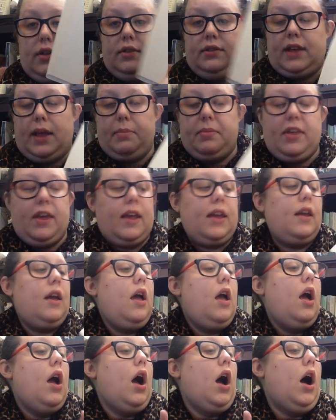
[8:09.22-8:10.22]
Same thing.
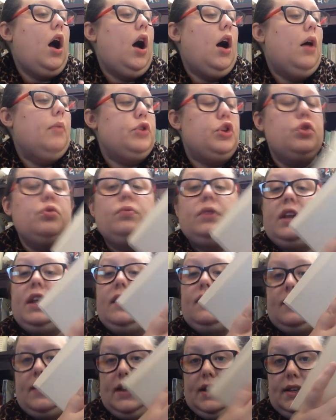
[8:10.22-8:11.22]
You
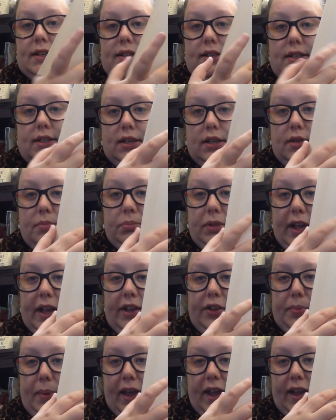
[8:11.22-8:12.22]
need this
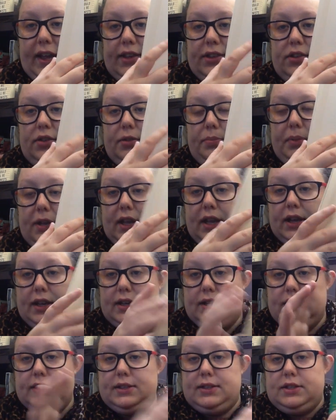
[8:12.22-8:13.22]
blank space
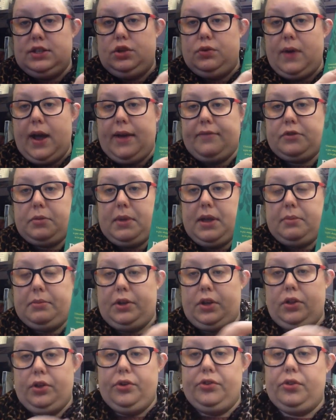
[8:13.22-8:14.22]
because you have to be
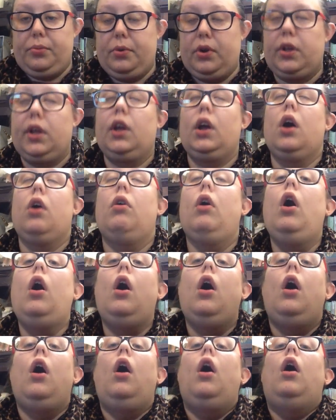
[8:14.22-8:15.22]
able to close the book and go,
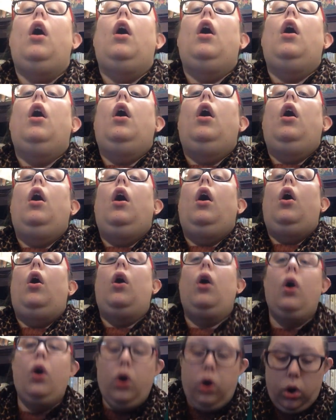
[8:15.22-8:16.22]

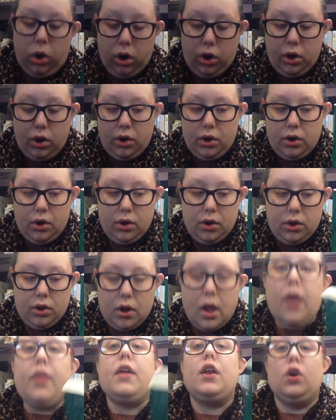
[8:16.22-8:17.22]
oh,
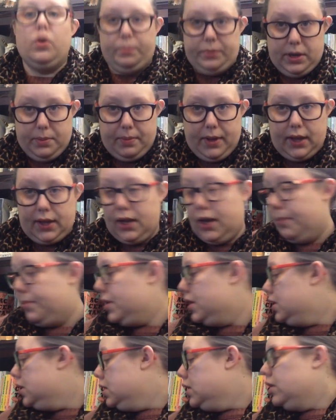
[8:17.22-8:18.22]
and then open it back
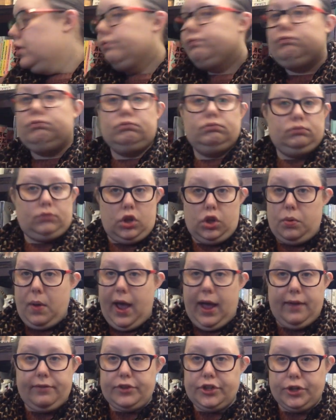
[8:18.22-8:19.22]
up. You
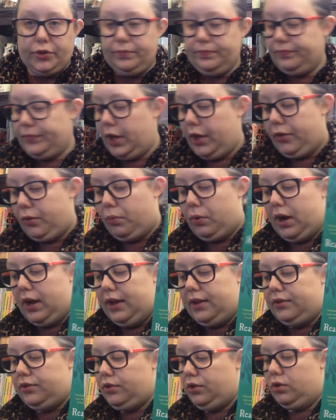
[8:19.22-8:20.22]
have to.
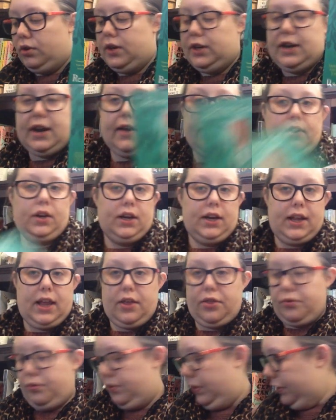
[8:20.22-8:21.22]
Otherwise, you're never going to
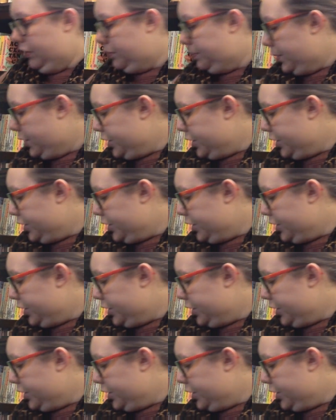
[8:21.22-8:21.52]
get through this